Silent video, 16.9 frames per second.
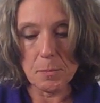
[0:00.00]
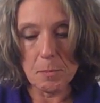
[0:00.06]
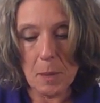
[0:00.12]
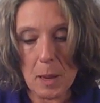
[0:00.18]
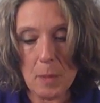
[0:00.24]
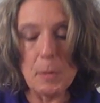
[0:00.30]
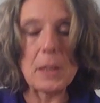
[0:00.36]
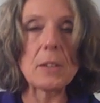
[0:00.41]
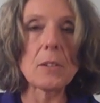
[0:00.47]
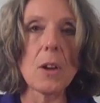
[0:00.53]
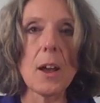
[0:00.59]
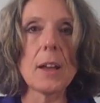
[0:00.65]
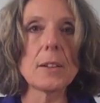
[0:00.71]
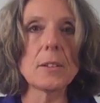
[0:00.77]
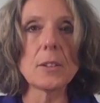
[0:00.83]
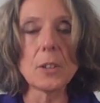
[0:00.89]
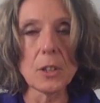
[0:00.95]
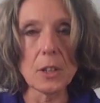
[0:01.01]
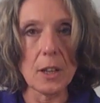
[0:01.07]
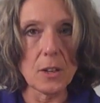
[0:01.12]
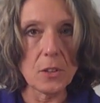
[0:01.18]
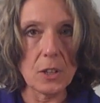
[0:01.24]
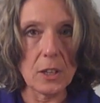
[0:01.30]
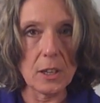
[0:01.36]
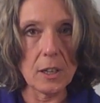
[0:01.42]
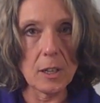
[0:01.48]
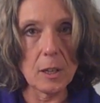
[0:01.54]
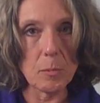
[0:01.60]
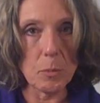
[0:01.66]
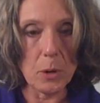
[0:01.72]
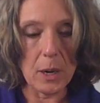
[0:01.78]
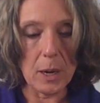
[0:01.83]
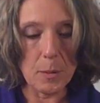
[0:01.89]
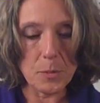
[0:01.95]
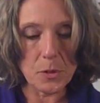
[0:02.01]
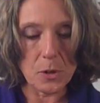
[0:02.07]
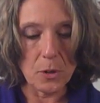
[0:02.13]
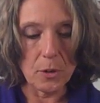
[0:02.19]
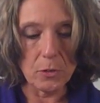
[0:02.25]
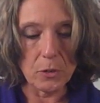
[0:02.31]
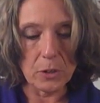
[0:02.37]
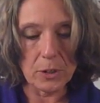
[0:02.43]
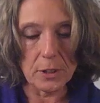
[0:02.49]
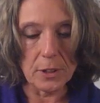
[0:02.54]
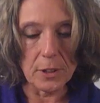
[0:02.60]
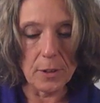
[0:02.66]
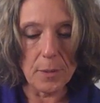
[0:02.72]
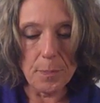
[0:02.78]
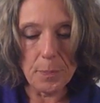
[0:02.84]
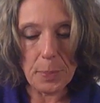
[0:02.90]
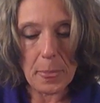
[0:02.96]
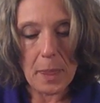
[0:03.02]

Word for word: maybe not a good idea and perhaps overkill.